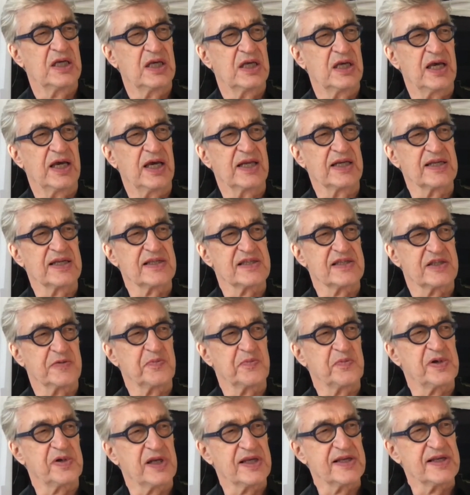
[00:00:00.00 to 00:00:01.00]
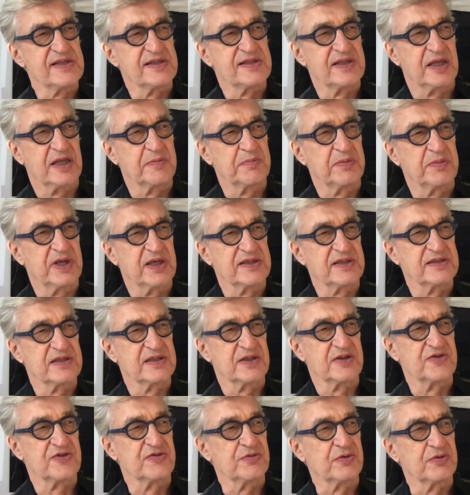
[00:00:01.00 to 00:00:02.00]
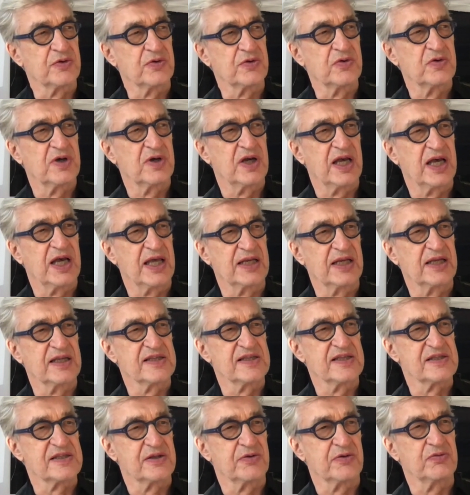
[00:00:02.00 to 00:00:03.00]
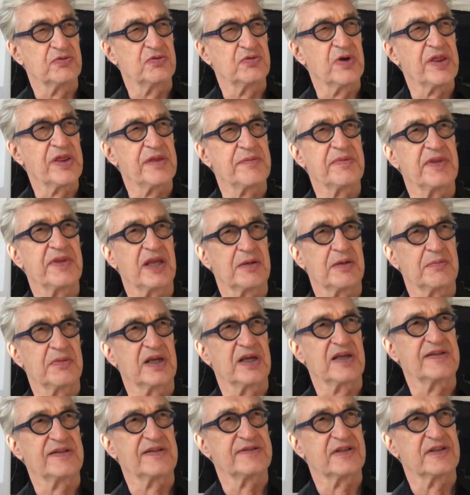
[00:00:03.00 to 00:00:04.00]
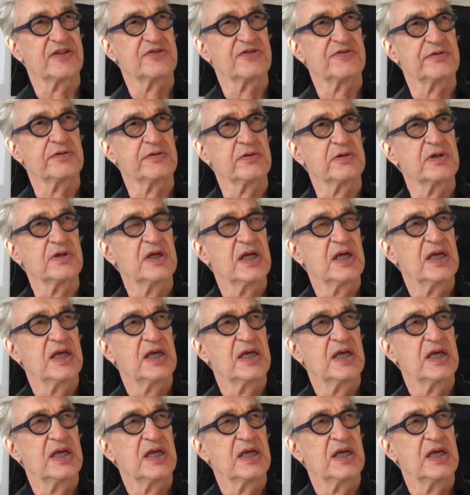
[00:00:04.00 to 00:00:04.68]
and it's the place that makes it true, and it's the rhythm that makes it true,